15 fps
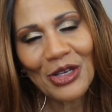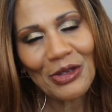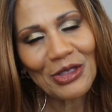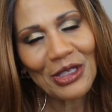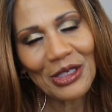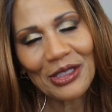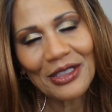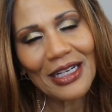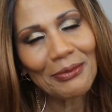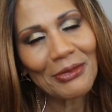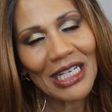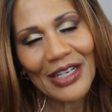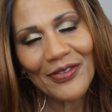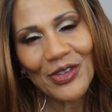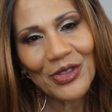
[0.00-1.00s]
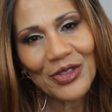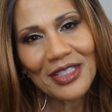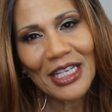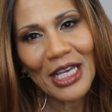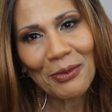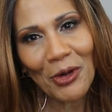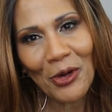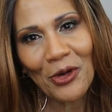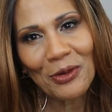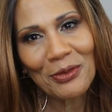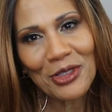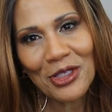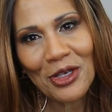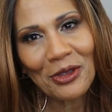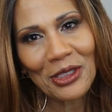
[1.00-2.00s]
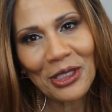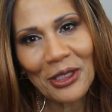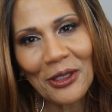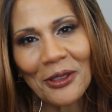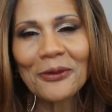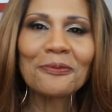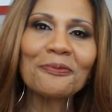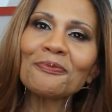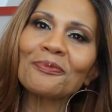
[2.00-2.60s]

Y'all know. I'm not even going to say I'm old, but y'all know.